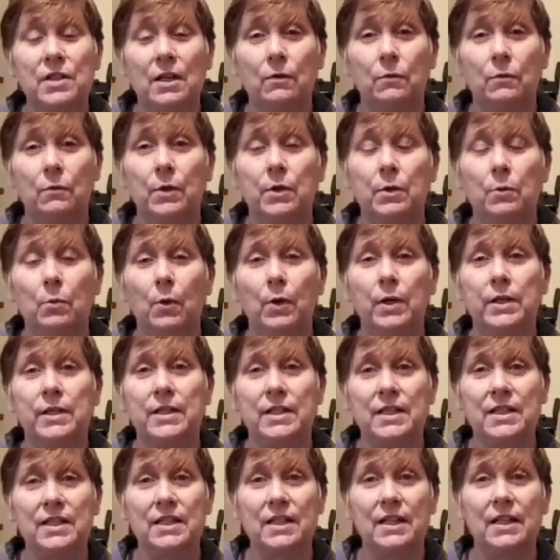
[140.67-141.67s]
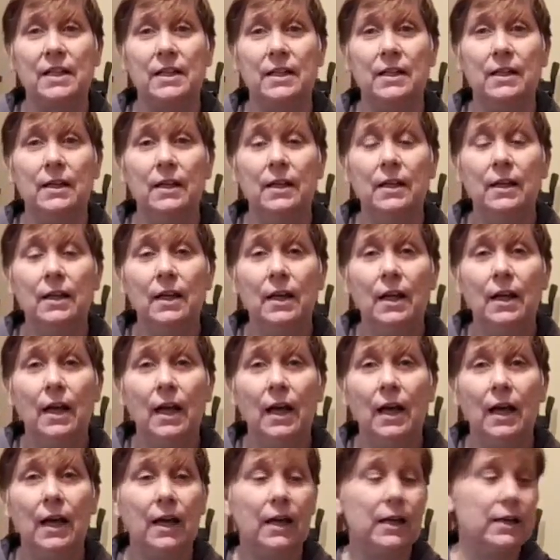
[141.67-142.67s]
what you're wanting to see.
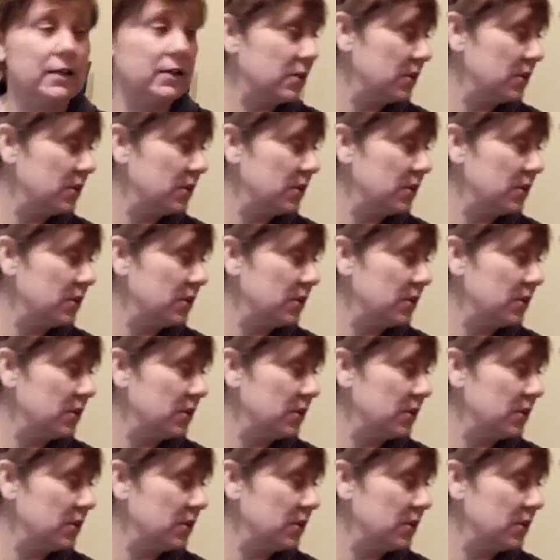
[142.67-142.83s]
And